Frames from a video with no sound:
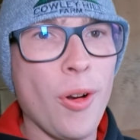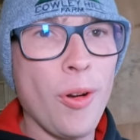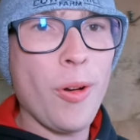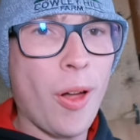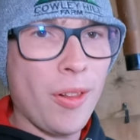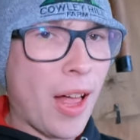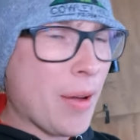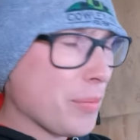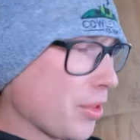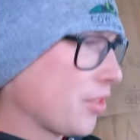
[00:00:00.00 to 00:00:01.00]
all
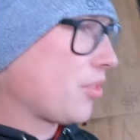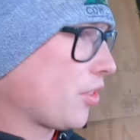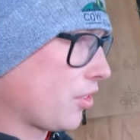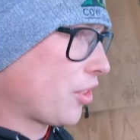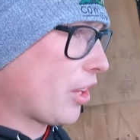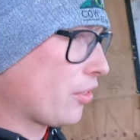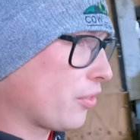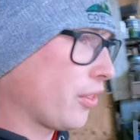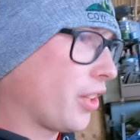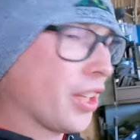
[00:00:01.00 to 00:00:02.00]
lambed and
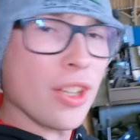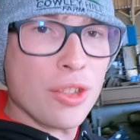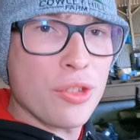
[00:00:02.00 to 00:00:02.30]
successfully